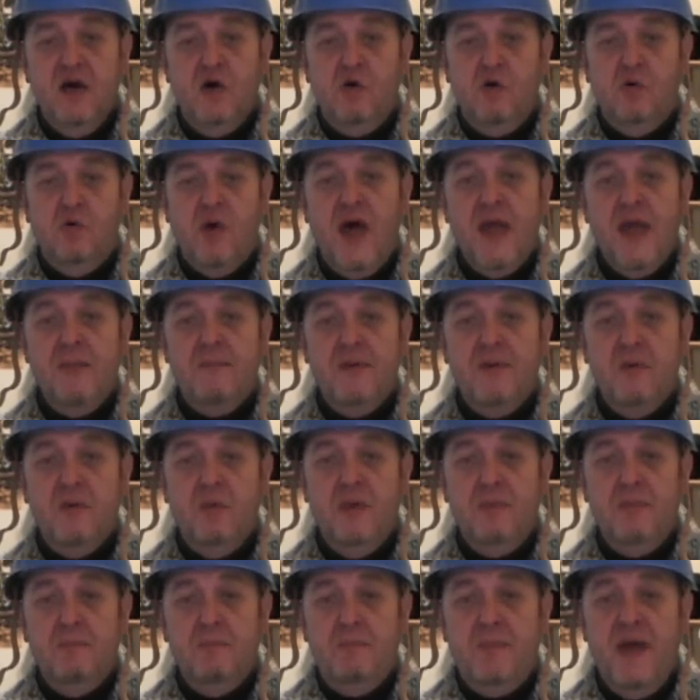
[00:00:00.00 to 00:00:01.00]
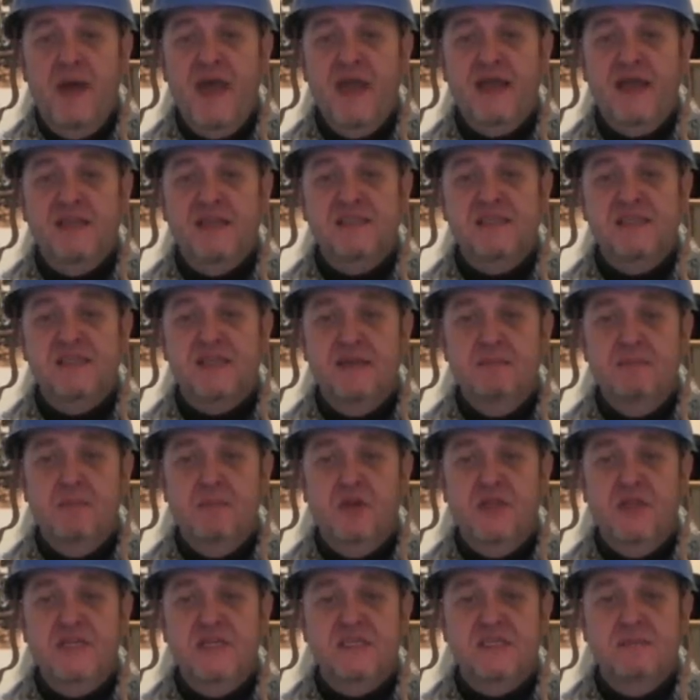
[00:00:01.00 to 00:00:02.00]
ripe with pagan
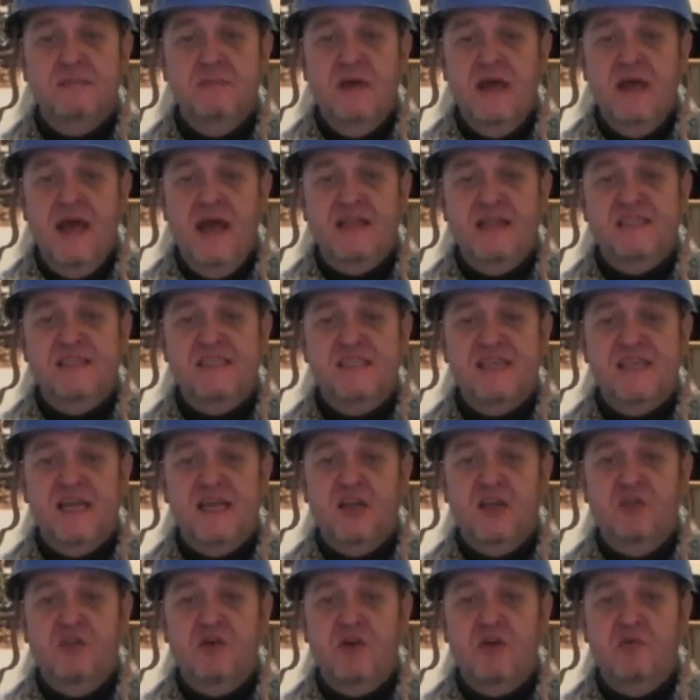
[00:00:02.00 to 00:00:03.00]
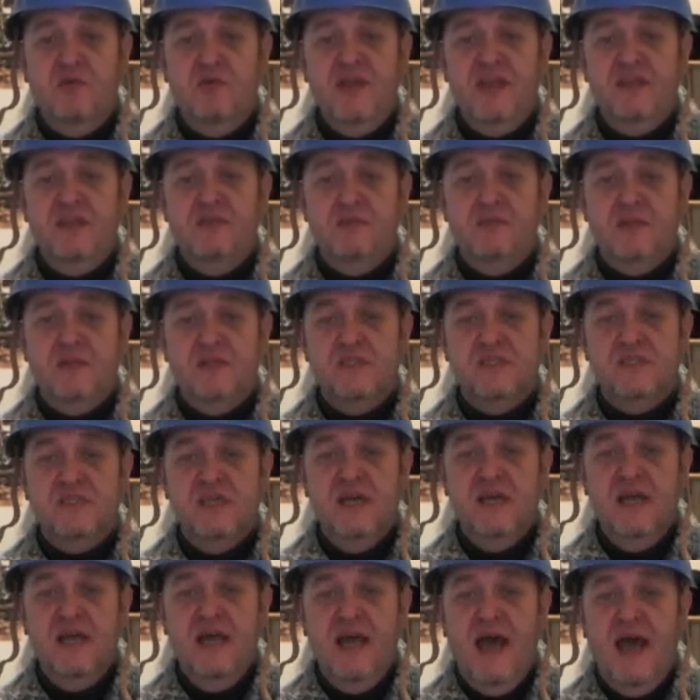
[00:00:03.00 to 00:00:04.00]
symbolism and secular
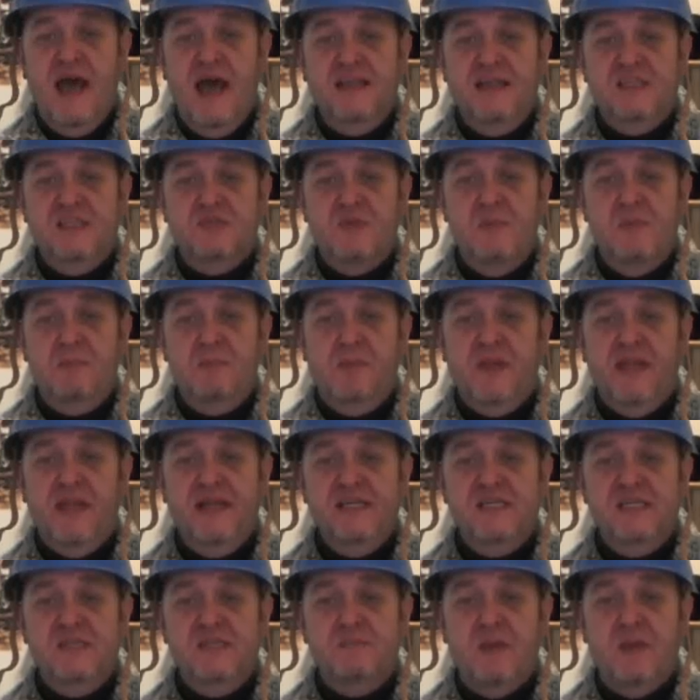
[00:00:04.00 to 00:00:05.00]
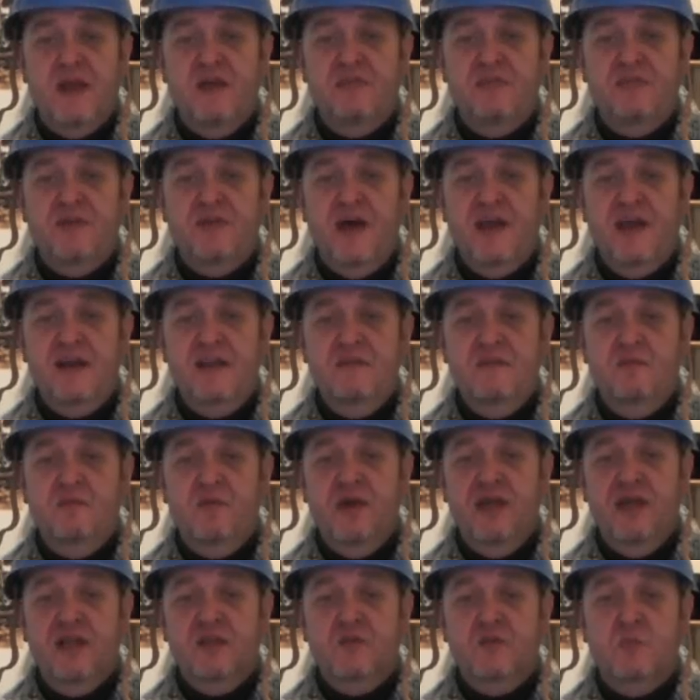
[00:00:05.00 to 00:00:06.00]
rituals, and it's replaced by a finely
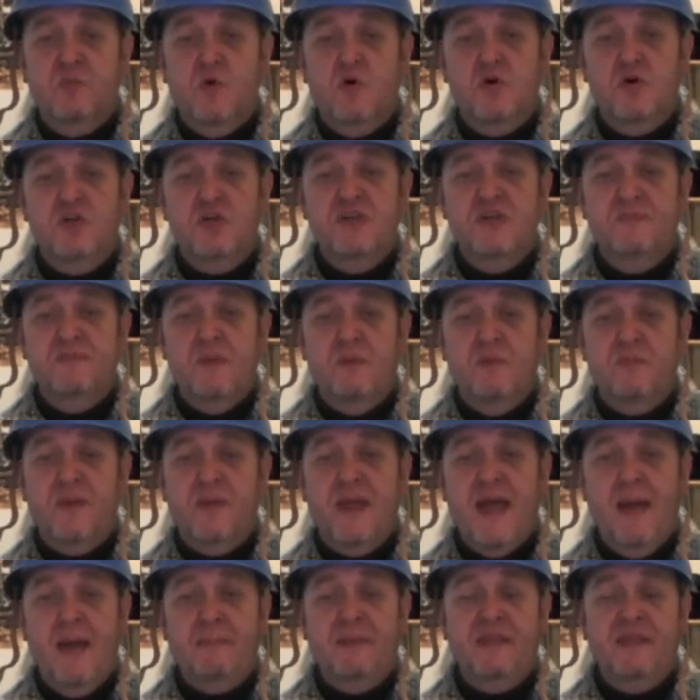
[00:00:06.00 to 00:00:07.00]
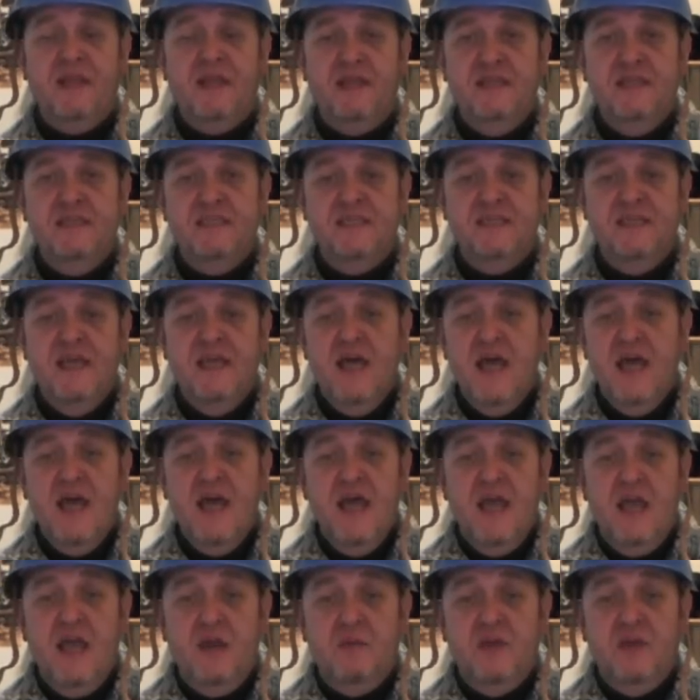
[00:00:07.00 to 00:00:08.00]
veiled worship of capitalism
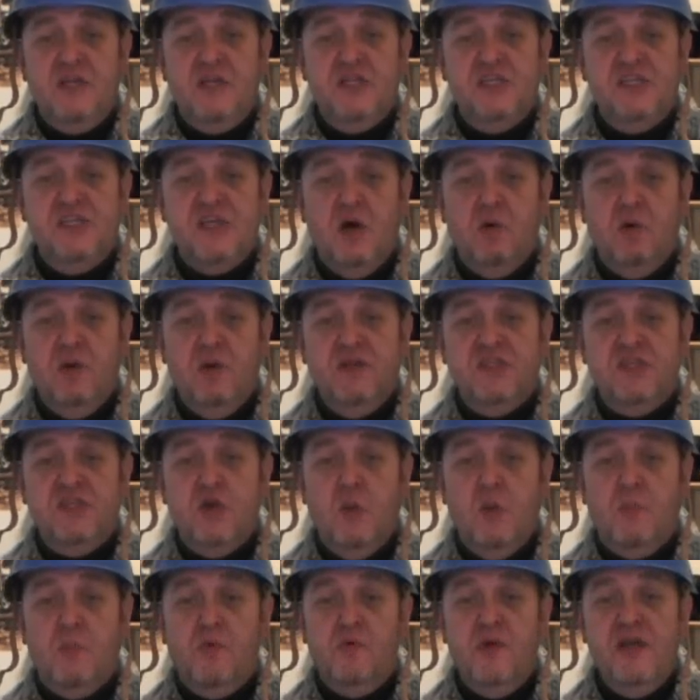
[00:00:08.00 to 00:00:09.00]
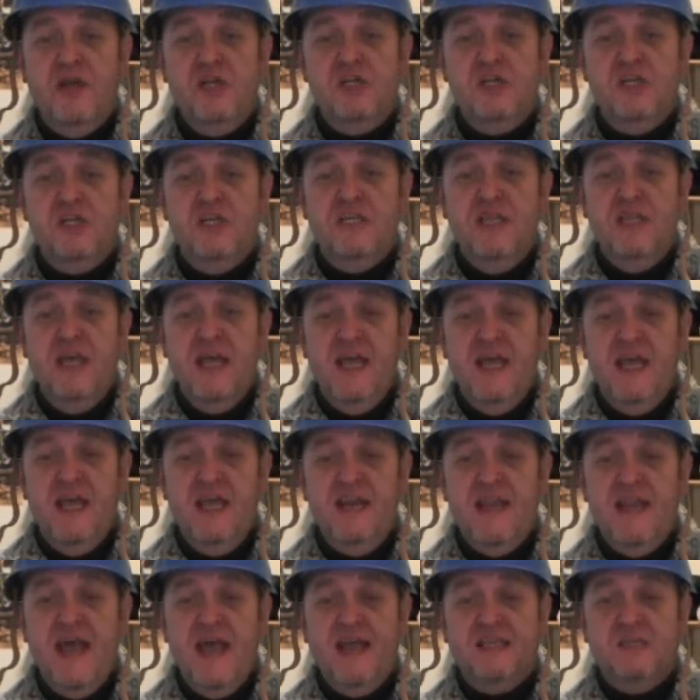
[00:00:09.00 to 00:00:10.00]
in which soulless corporations
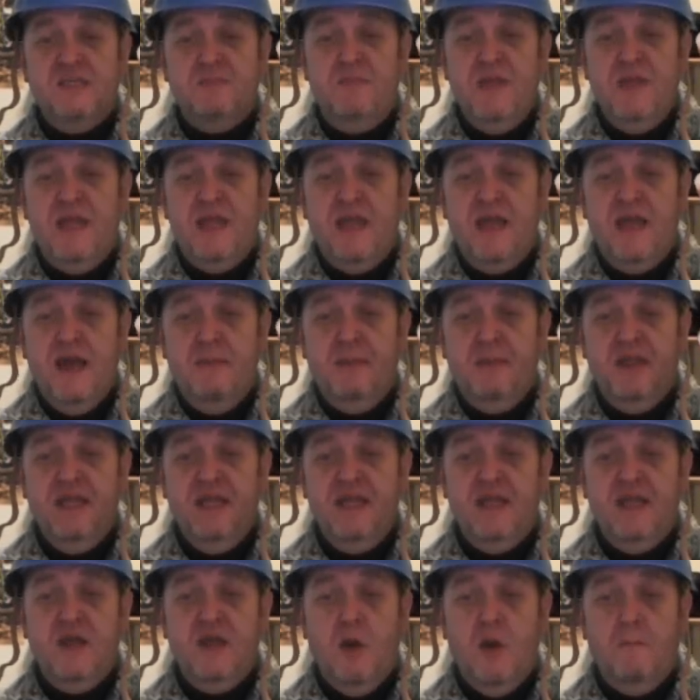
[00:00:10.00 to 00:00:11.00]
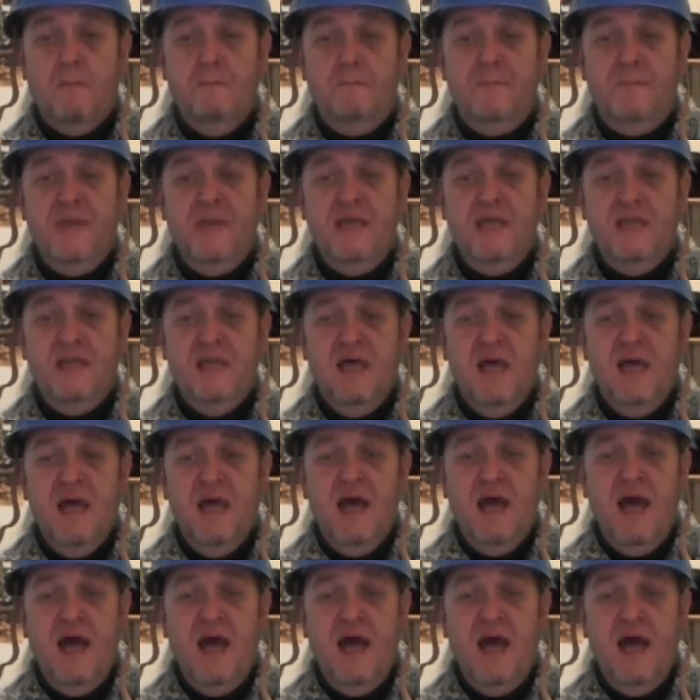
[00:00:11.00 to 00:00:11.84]
inexplicably compel